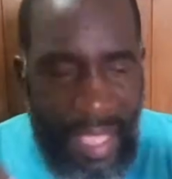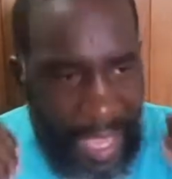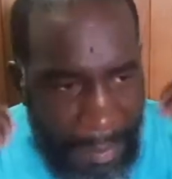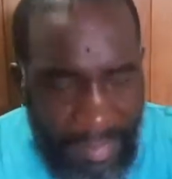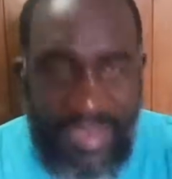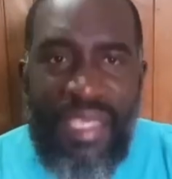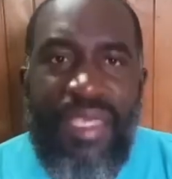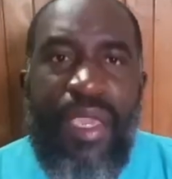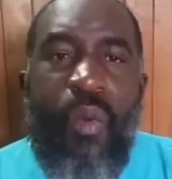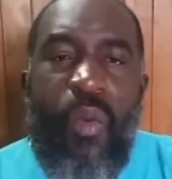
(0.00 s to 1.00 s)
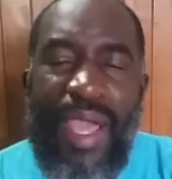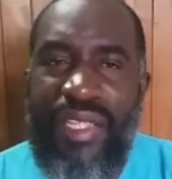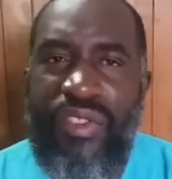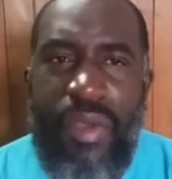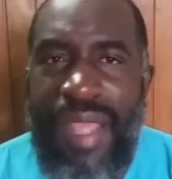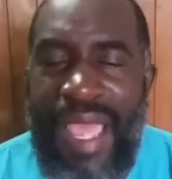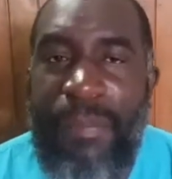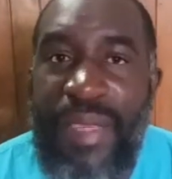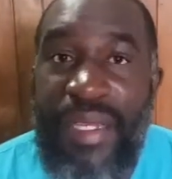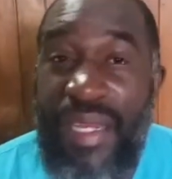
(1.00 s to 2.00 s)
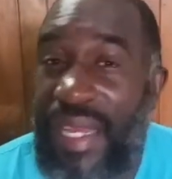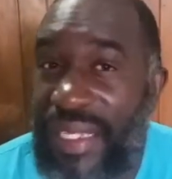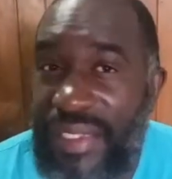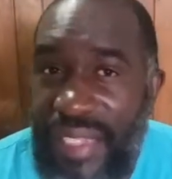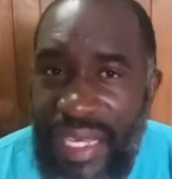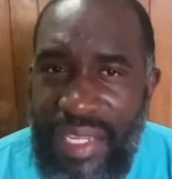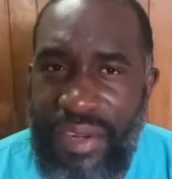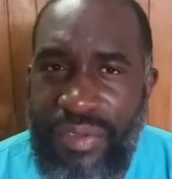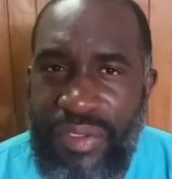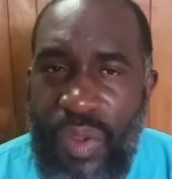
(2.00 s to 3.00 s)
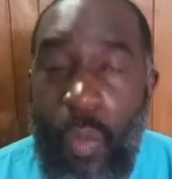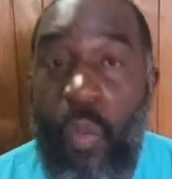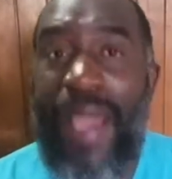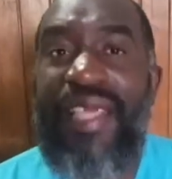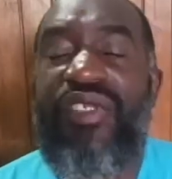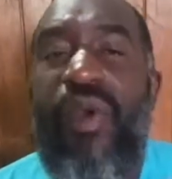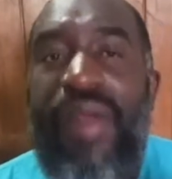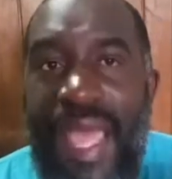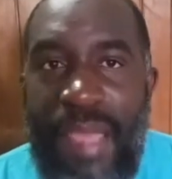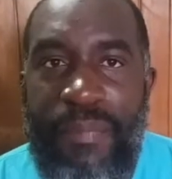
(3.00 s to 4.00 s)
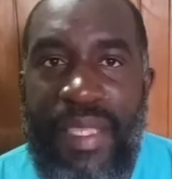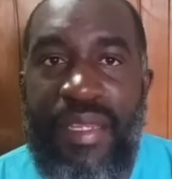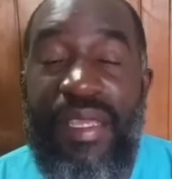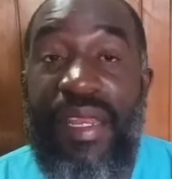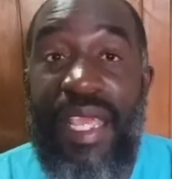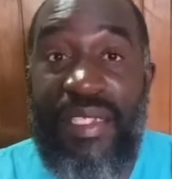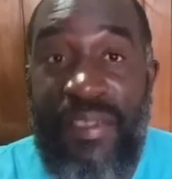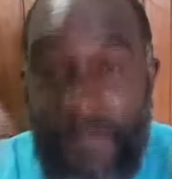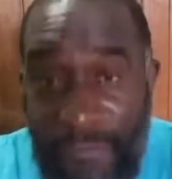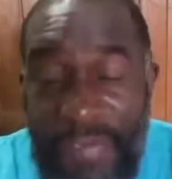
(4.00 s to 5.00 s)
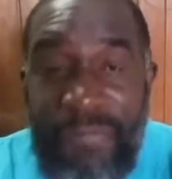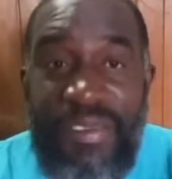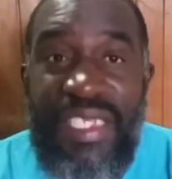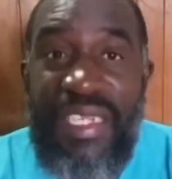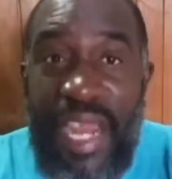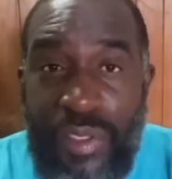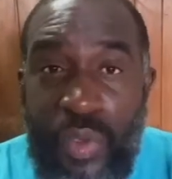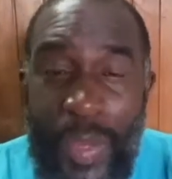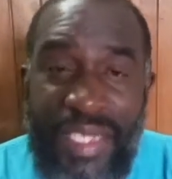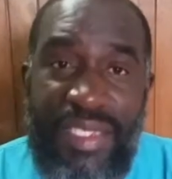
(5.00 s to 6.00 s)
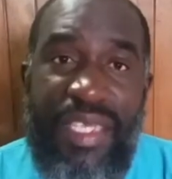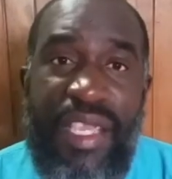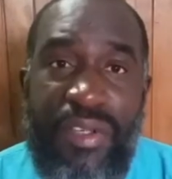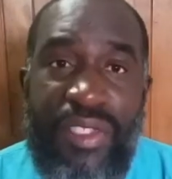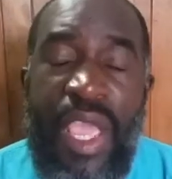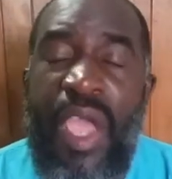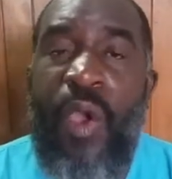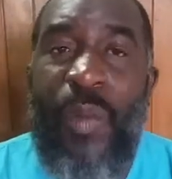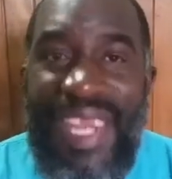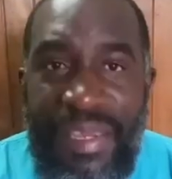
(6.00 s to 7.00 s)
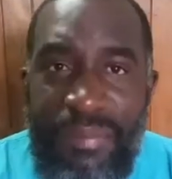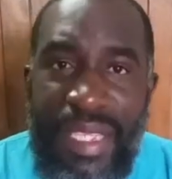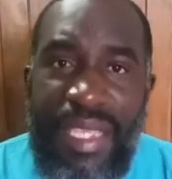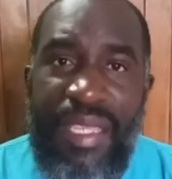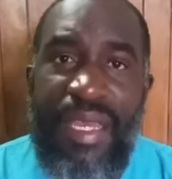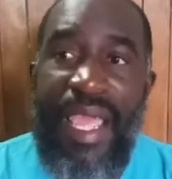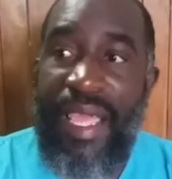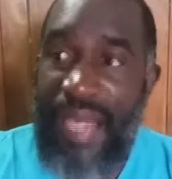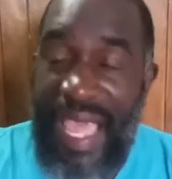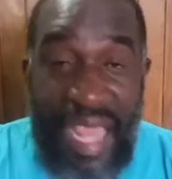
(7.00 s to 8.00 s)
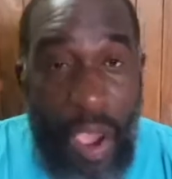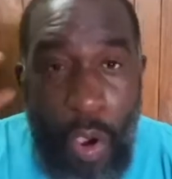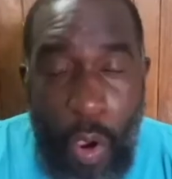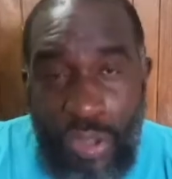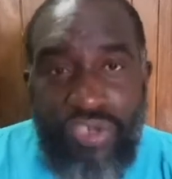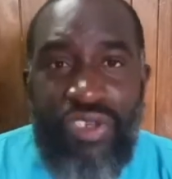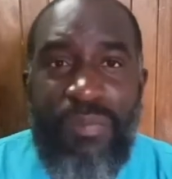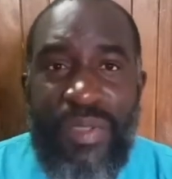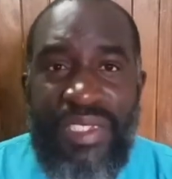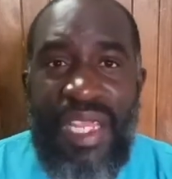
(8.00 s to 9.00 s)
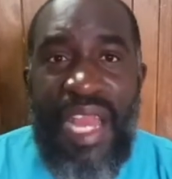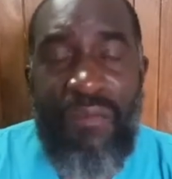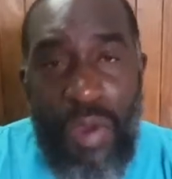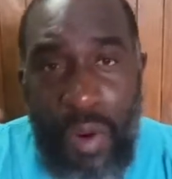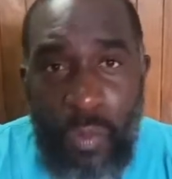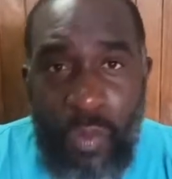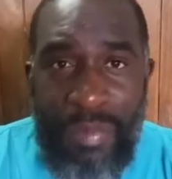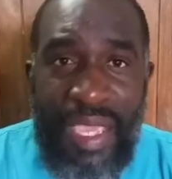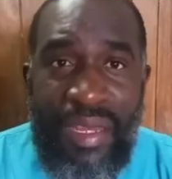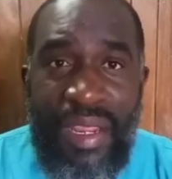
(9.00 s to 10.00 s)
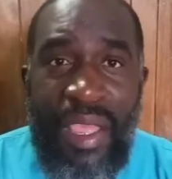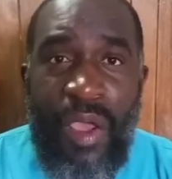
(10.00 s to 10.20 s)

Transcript: I'm thinking, what is going to happen in the next ten years? What is going to happen in the next fifteen or twenty years? Will it mean that one hundred percent of our women